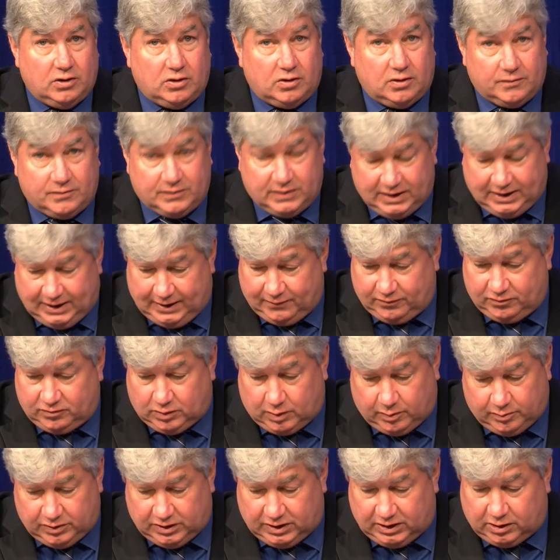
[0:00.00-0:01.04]
Or if they have
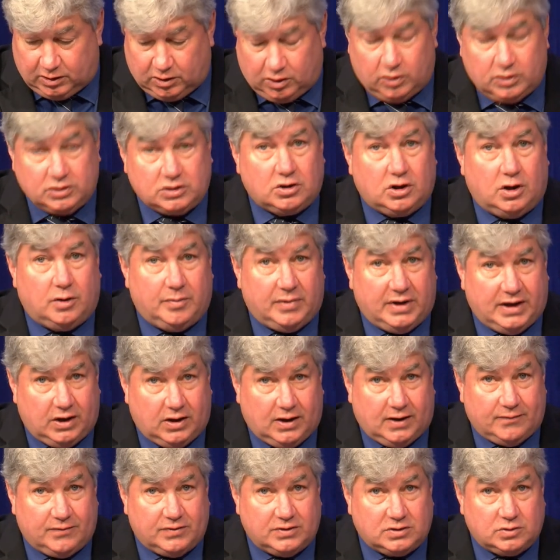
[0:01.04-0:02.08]
trouble, they can always call my
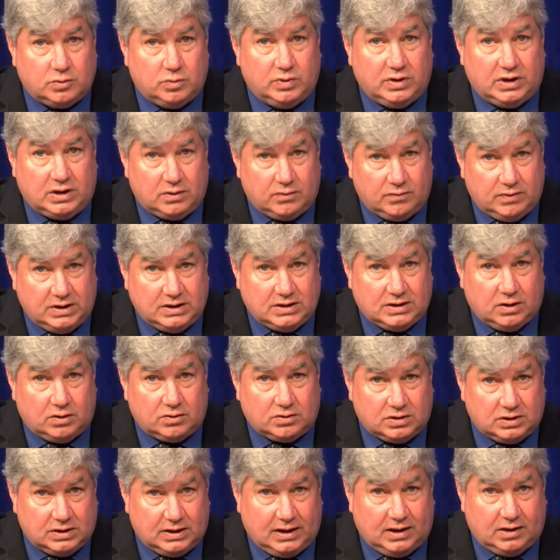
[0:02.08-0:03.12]
office and we can reach
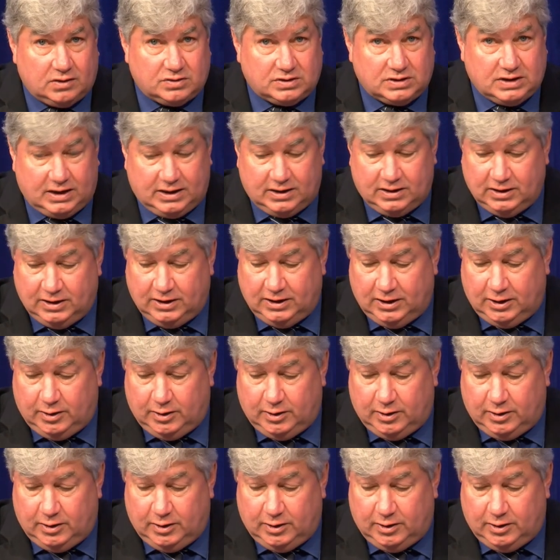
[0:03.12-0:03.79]
out to the health center.